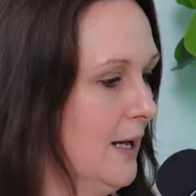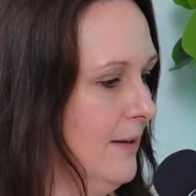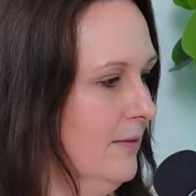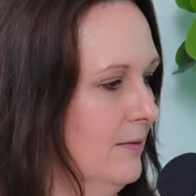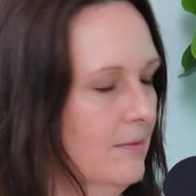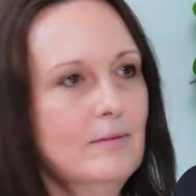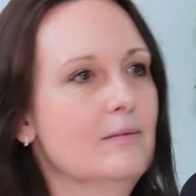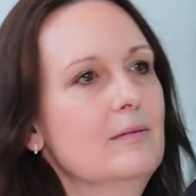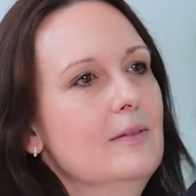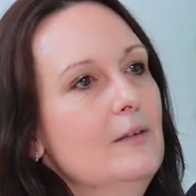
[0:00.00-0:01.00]
and
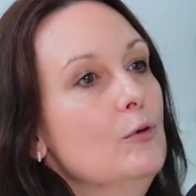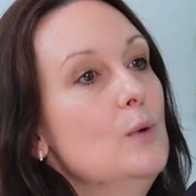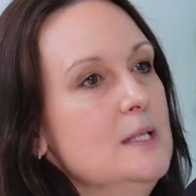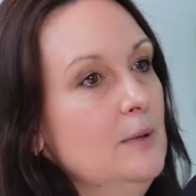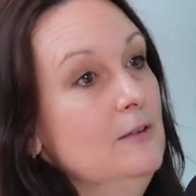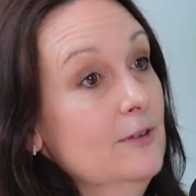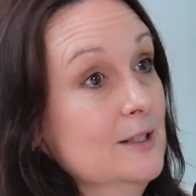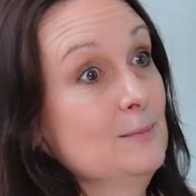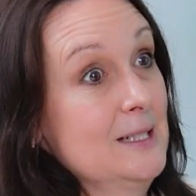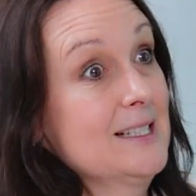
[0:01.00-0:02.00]
they've always been
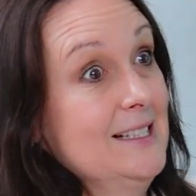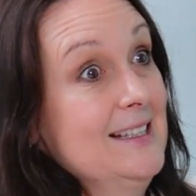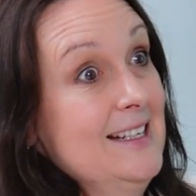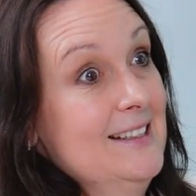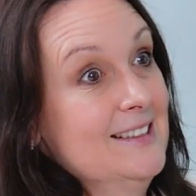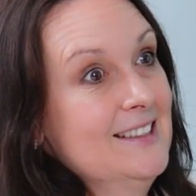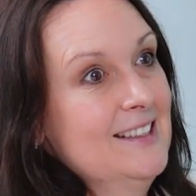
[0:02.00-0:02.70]
fundamentally there.